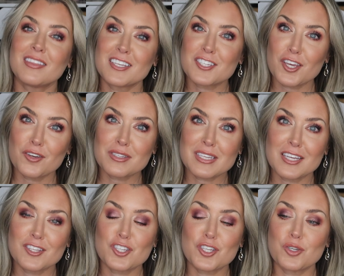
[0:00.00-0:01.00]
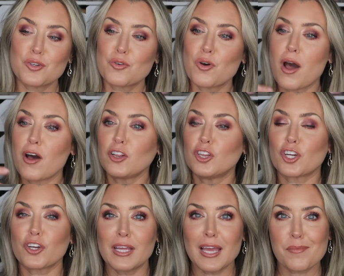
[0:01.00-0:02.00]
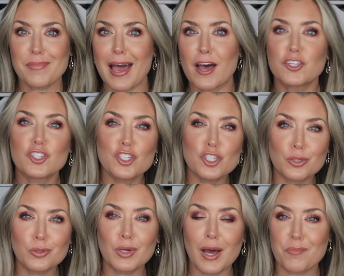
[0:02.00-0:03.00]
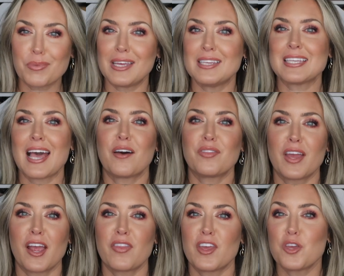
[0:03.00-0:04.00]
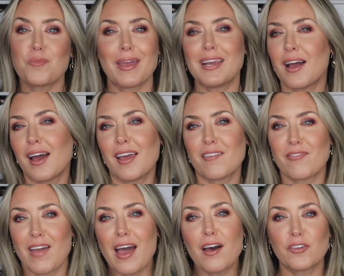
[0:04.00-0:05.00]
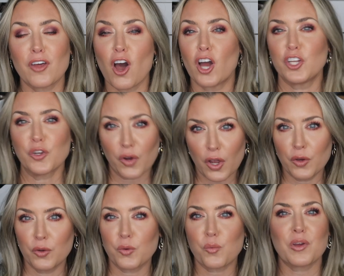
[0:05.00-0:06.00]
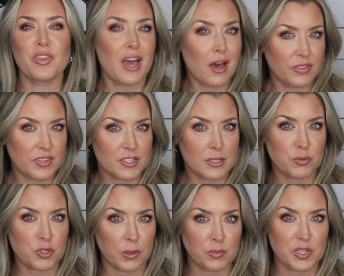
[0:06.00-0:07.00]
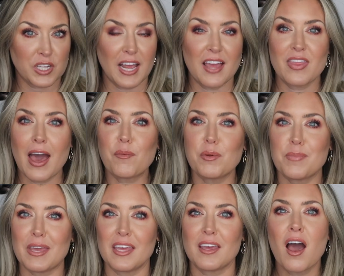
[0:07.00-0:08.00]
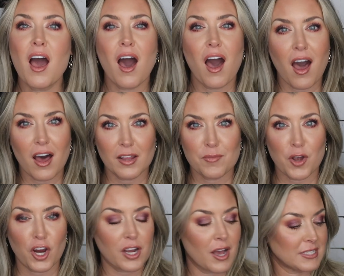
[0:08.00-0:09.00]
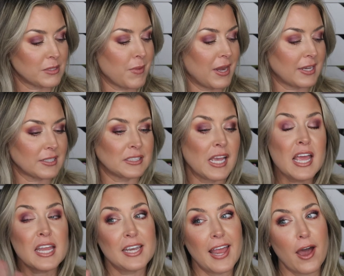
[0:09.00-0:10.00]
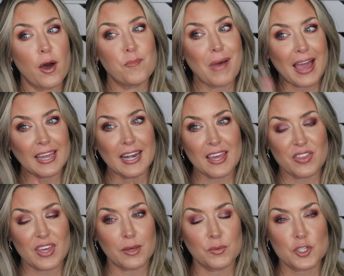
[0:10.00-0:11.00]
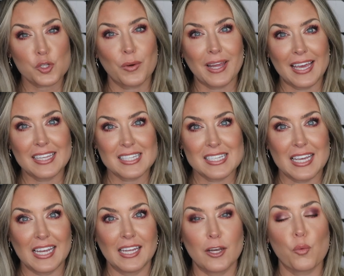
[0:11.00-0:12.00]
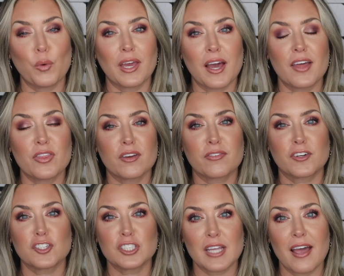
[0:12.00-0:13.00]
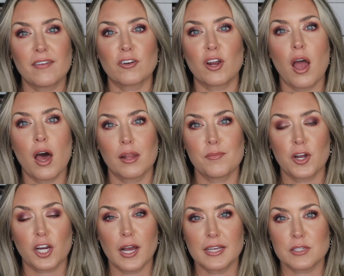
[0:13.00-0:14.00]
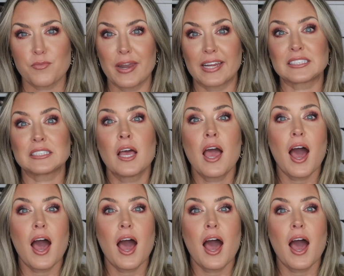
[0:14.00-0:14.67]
This goes into learning about new companies out there that you may not have found on your own without the subscription, and that would be Alamar Cosmetics. Now, back in, I think it was twenty eighteen, we got the first ever Alamar Cosmetics